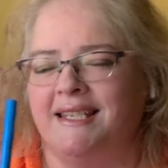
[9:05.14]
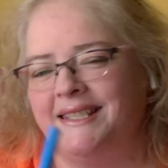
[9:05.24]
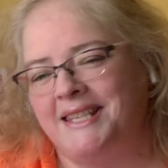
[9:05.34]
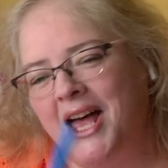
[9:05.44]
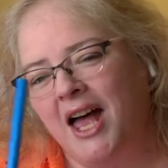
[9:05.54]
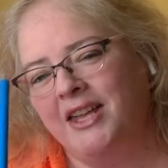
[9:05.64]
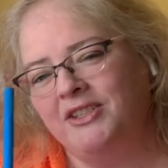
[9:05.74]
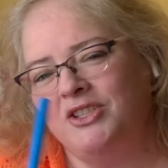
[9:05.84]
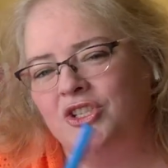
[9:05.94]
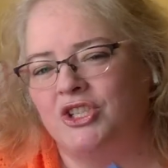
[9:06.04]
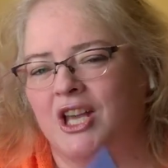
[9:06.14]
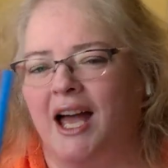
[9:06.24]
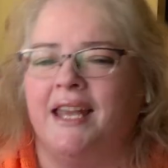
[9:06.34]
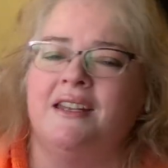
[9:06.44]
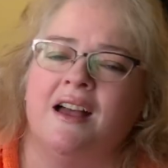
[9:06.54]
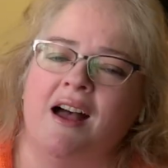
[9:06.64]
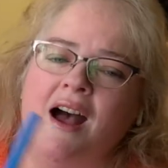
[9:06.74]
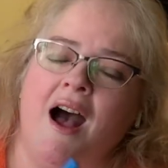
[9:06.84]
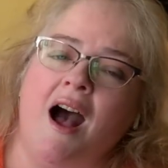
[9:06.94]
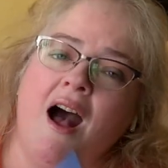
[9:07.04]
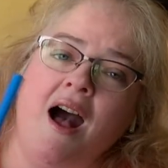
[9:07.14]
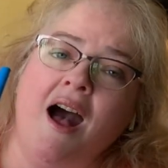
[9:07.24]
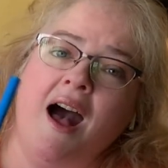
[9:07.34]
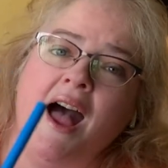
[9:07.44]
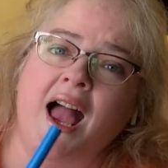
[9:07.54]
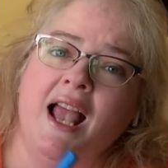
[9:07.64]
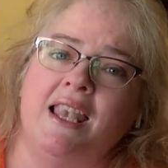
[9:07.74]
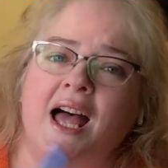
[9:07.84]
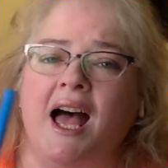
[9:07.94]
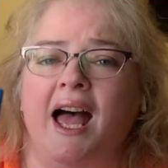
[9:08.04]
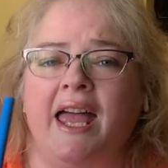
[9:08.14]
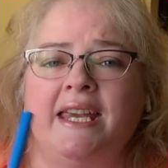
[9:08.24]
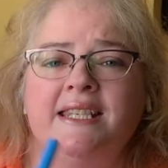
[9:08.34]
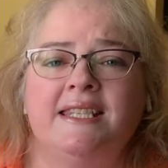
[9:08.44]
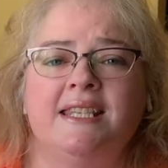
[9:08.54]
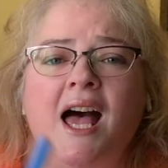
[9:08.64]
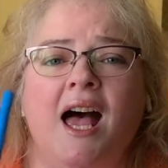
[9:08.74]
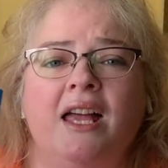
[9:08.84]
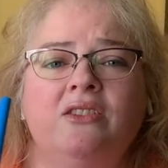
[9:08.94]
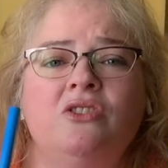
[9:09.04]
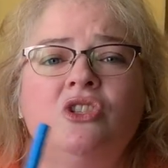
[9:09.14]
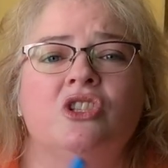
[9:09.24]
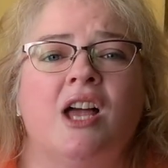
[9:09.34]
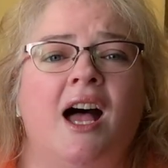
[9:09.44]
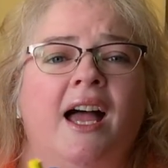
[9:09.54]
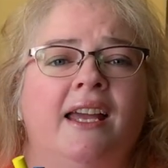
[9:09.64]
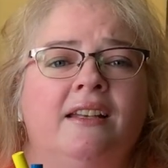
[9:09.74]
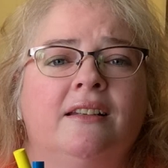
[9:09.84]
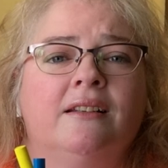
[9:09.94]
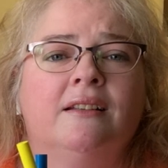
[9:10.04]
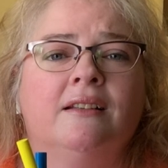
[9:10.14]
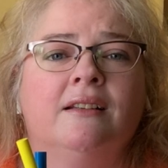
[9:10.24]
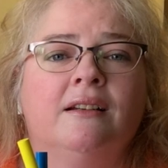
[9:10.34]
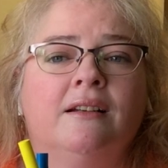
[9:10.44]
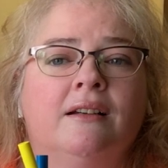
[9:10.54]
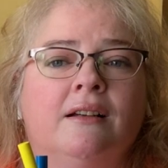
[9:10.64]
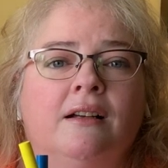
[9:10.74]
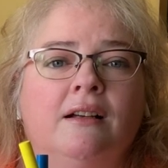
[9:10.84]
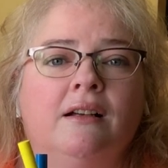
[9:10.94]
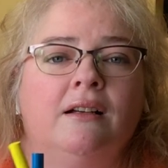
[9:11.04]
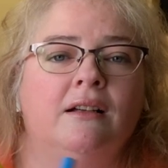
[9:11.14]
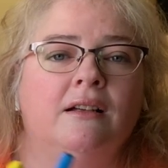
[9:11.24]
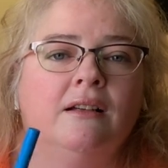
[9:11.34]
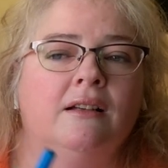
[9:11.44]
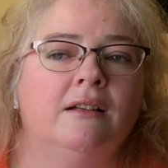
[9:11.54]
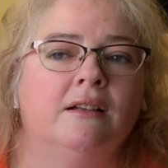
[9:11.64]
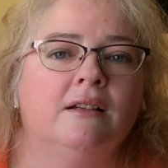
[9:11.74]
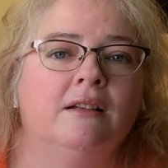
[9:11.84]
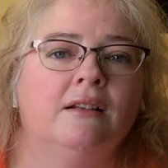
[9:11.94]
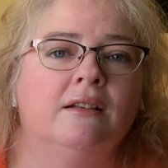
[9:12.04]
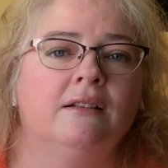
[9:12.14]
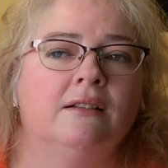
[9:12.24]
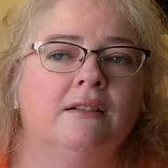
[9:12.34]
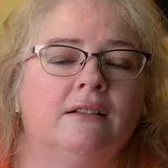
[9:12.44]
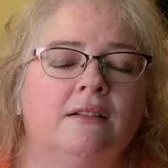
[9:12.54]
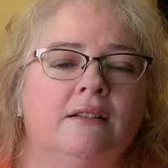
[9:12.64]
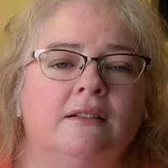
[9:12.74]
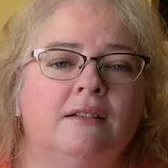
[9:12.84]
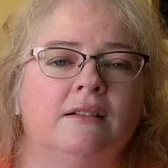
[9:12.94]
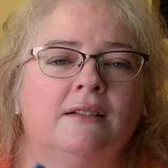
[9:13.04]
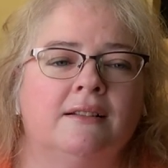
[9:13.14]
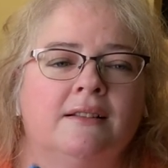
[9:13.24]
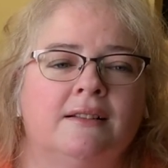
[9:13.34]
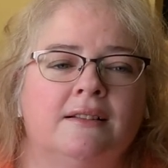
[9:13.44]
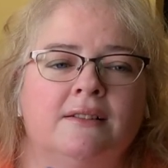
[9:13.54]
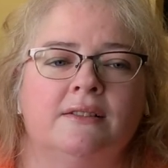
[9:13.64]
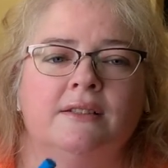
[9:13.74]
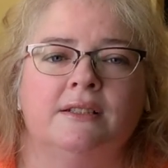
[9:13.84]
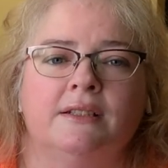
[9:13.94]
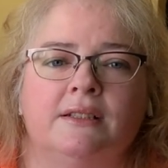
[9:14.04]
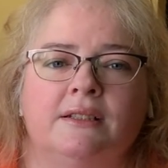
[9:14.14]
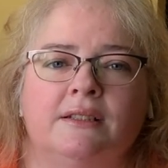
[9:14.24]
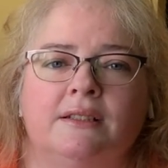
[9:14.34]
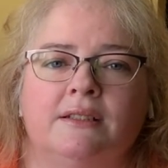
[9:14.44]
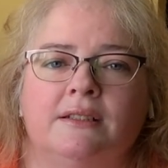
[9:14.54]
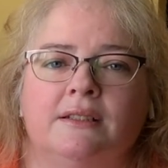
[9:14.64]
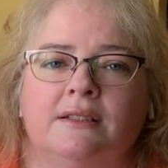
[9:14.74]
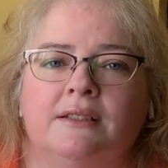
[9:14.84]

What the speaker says: sunshine. I like sunshine. But then a little rain begins to fall. Softly at first,